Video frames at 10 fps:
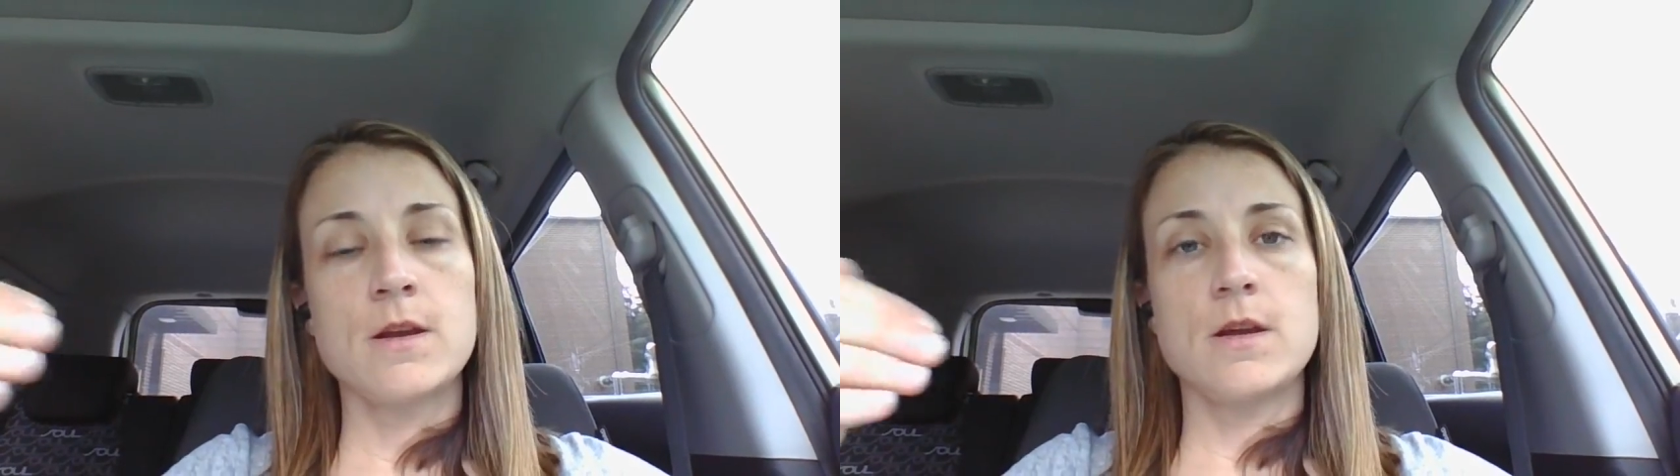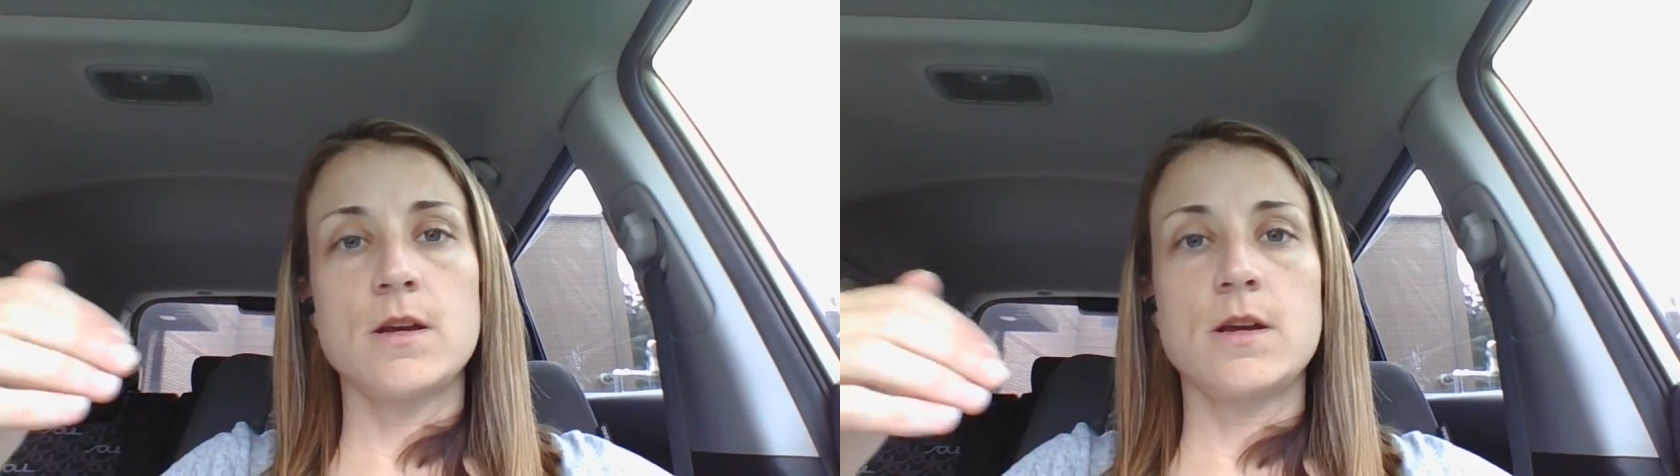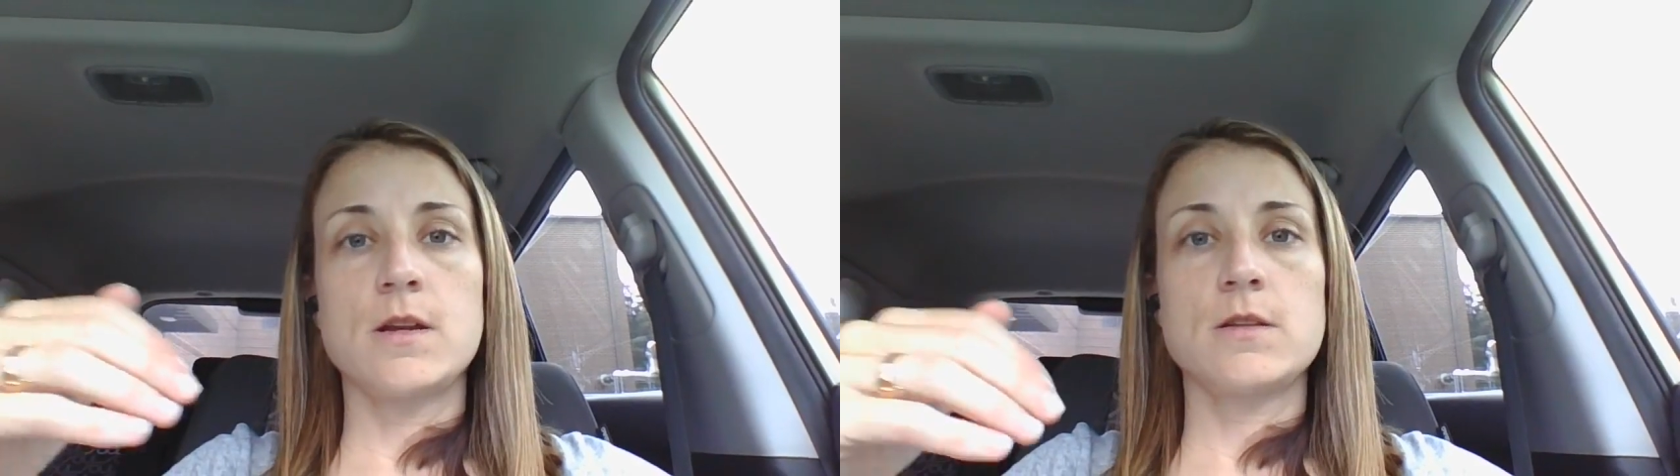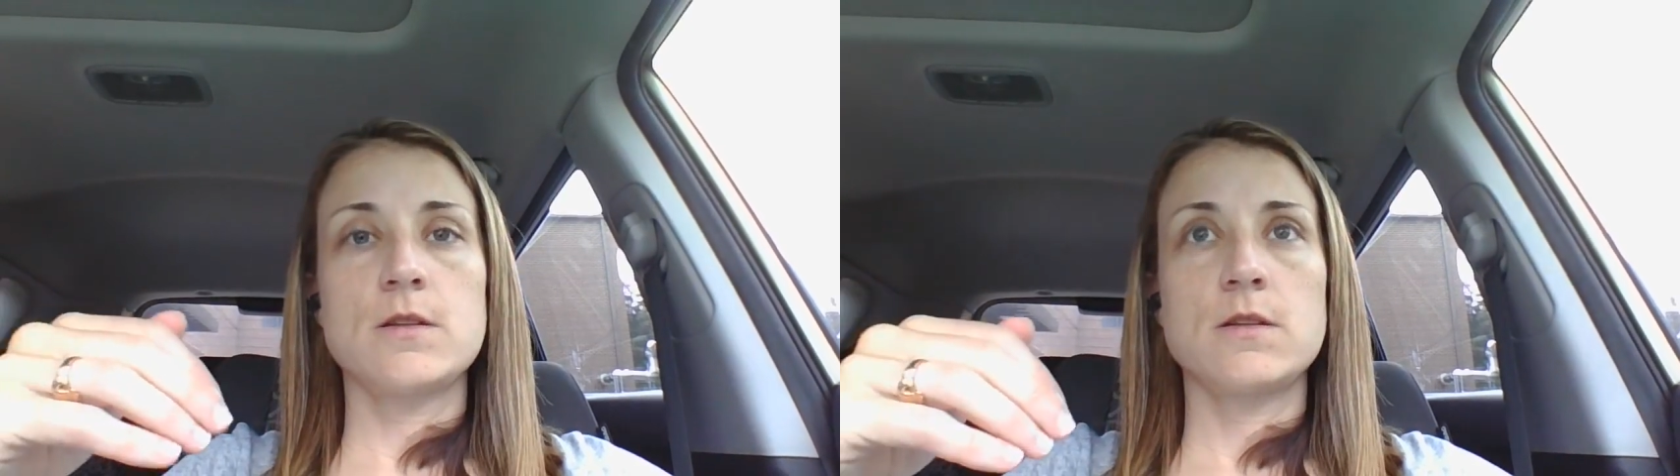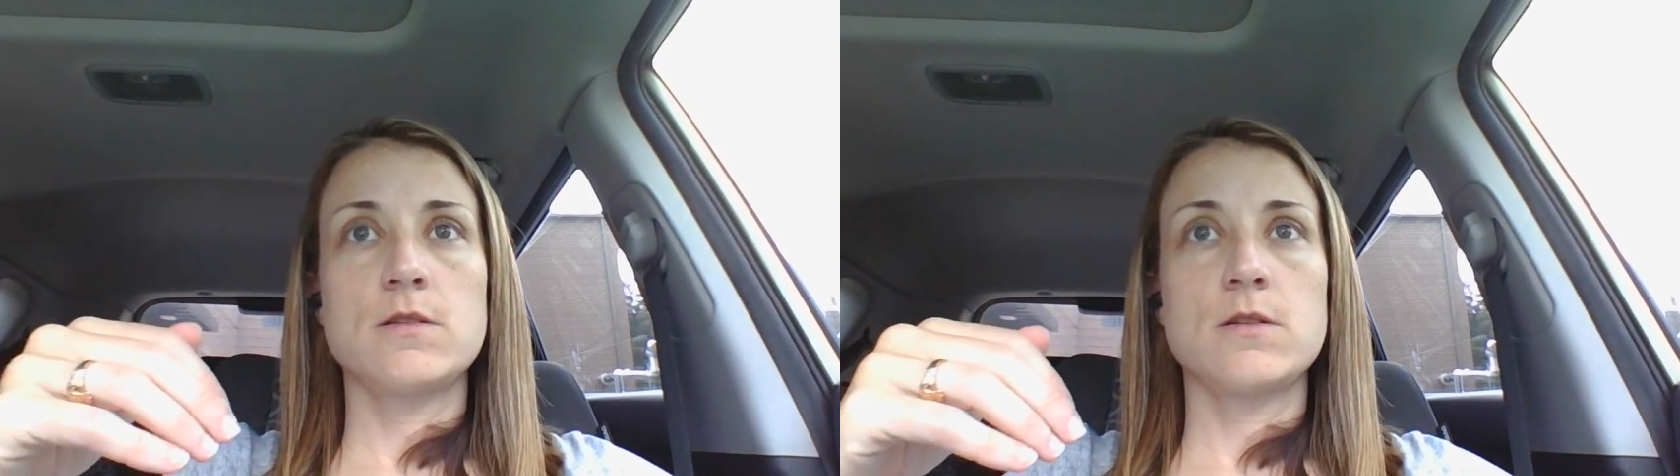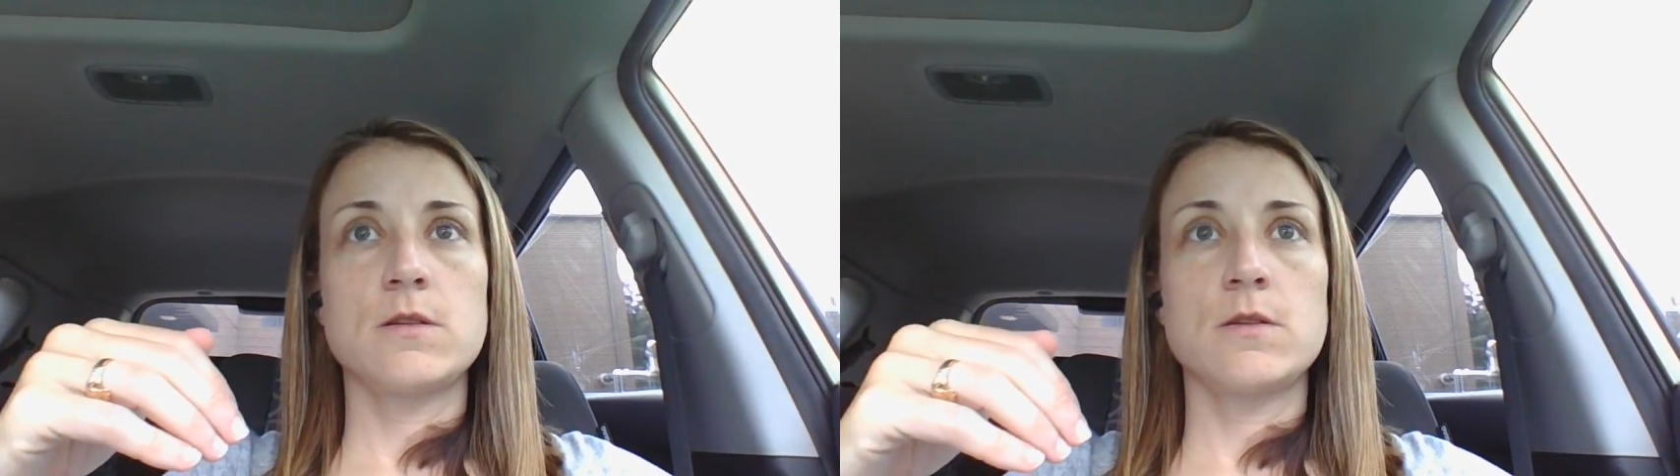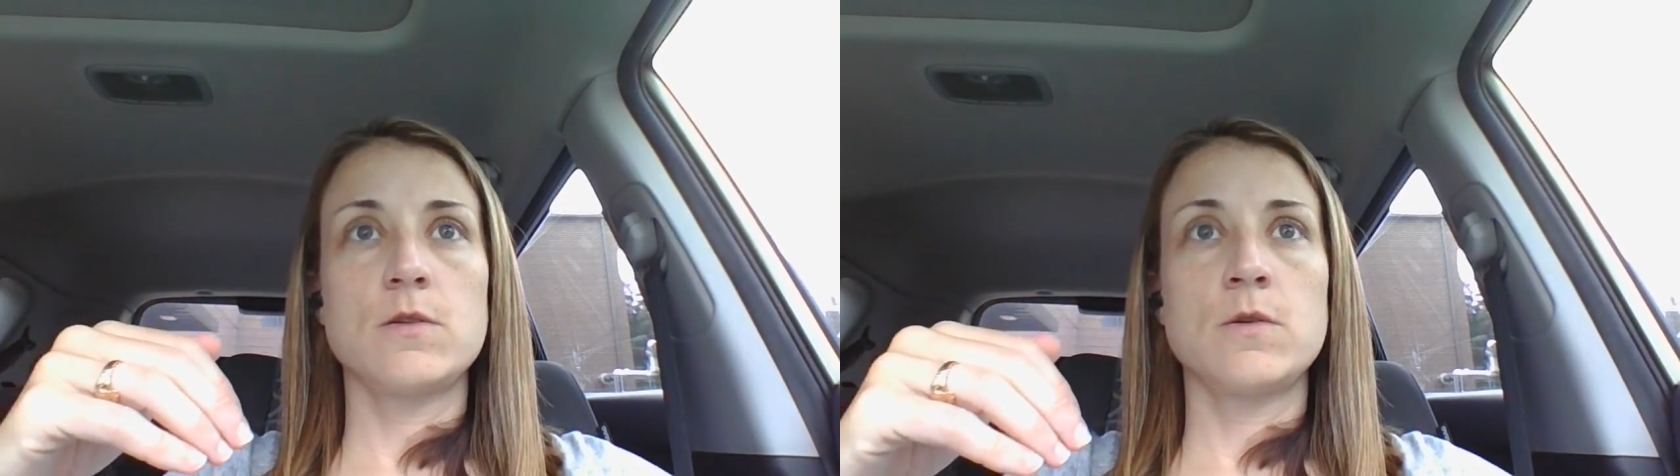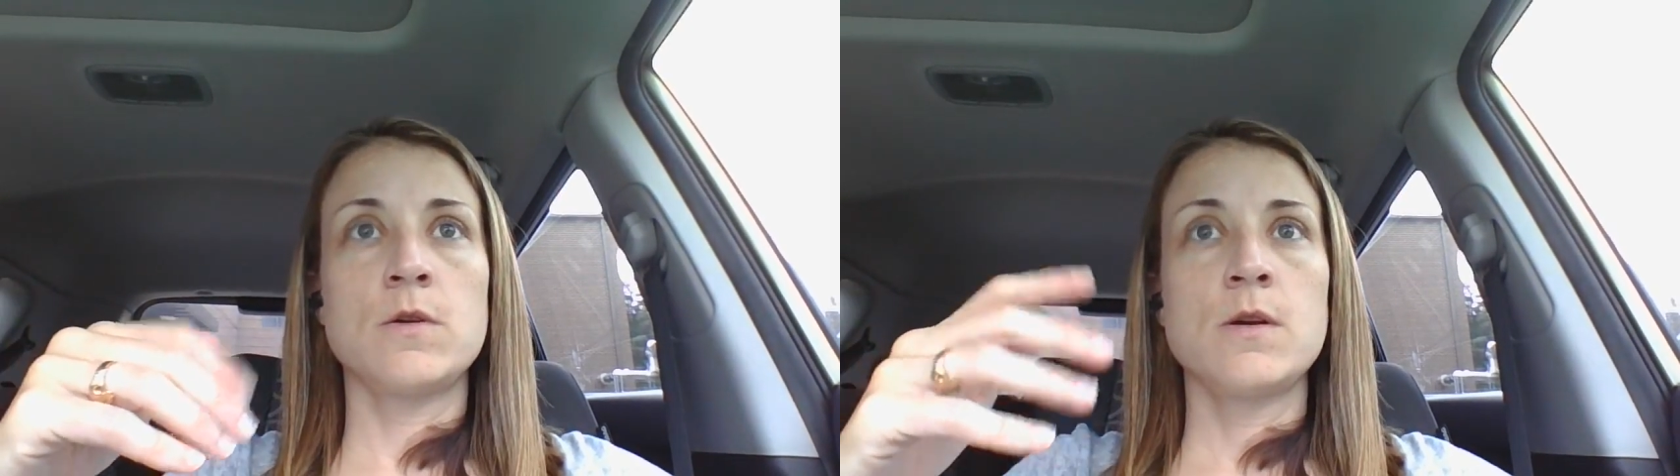And
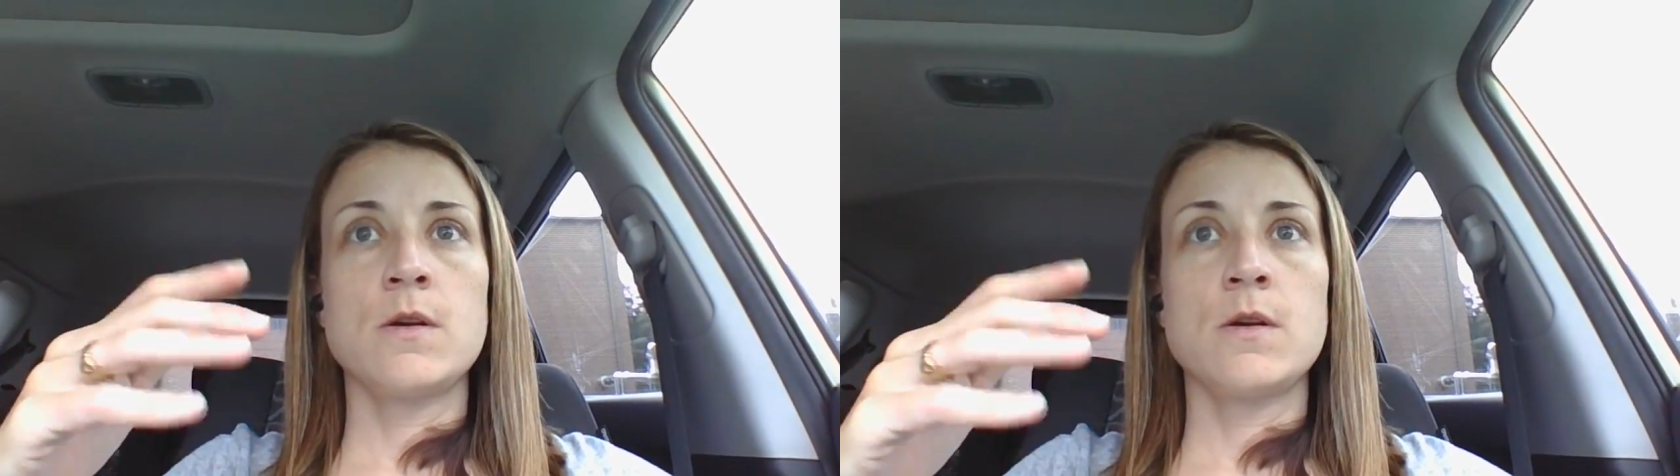so